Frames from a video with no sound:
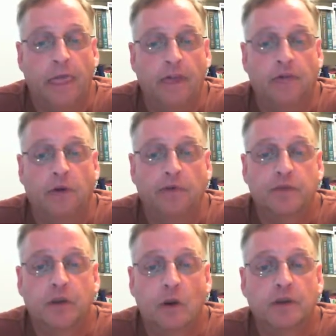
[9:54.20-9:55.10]
So if
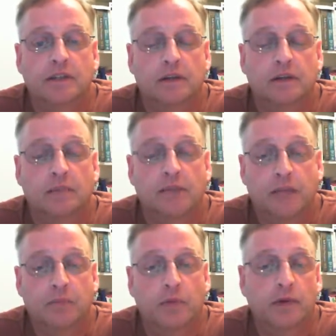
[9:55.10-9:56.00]
you go into
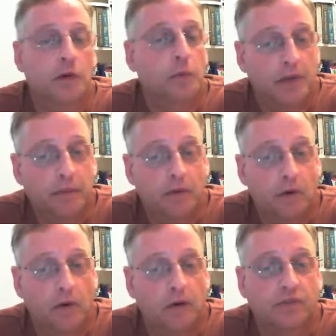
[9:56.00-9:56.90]
Blackboard, you open up the
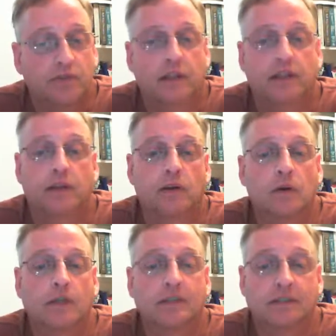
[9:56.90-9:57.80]
course and then go
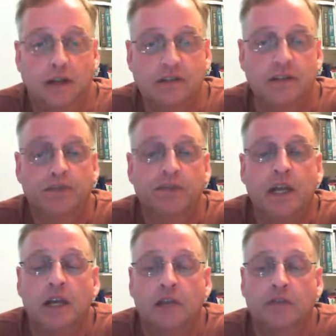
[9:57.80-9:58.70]
to discussion,
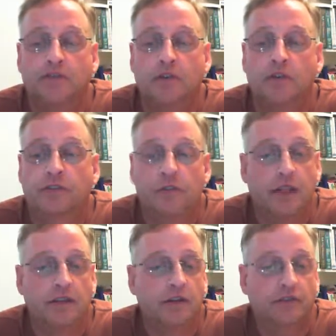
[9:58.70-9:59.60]
the first
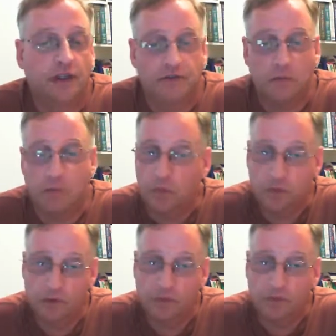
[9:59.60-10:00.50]
thread in discussion
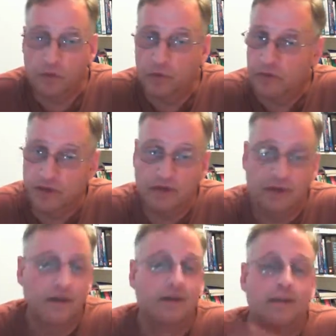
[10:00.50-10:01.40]
board will be
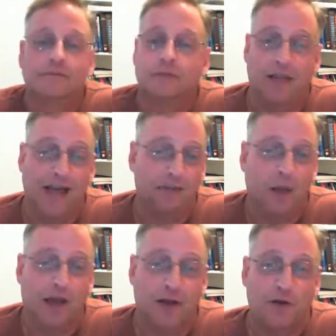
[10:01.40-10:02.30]
class
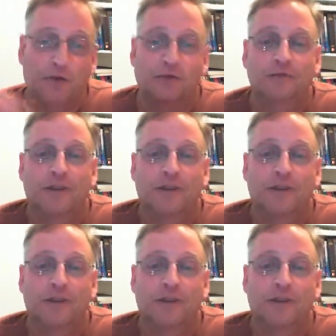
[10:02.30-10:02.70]
bios.